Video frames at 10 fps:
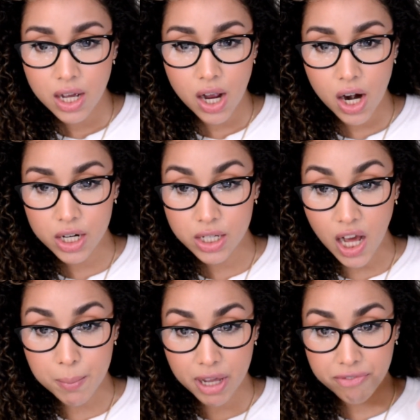are
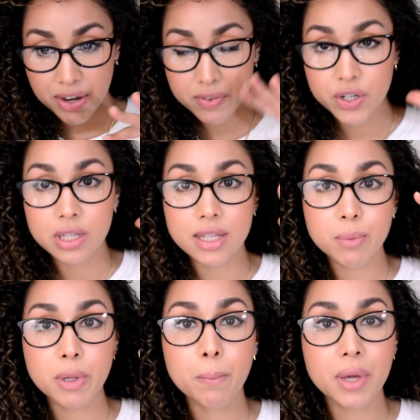not my favorite. They're a little
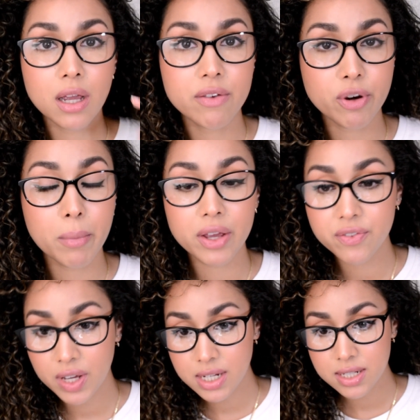bit big for my
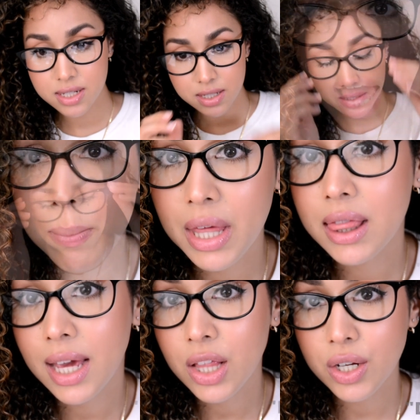face. I mean,
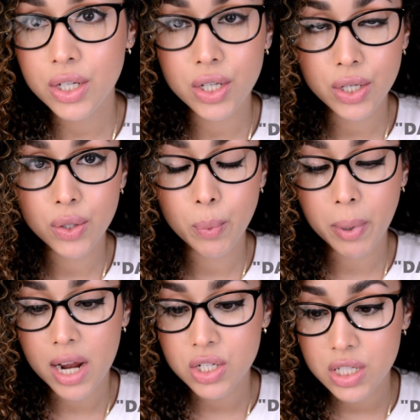they look cute, but
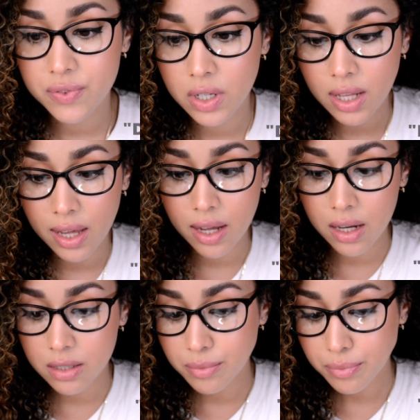I just feel like,
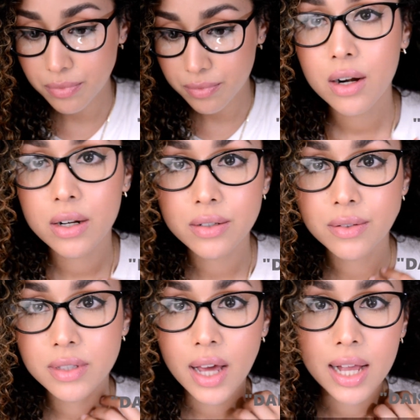I don't know,
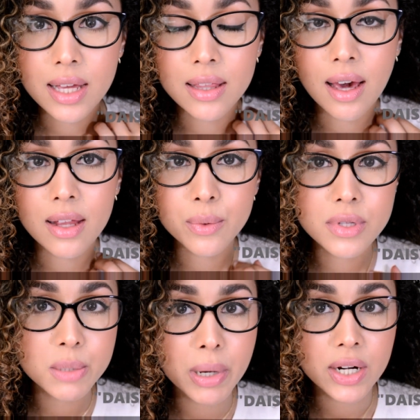I like the other
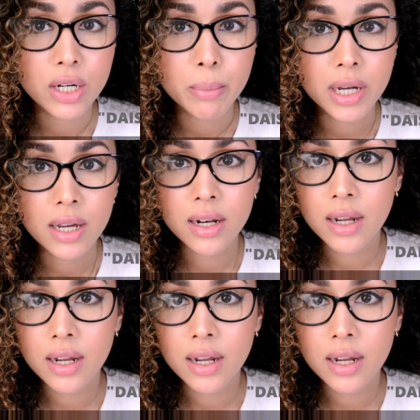ones better, but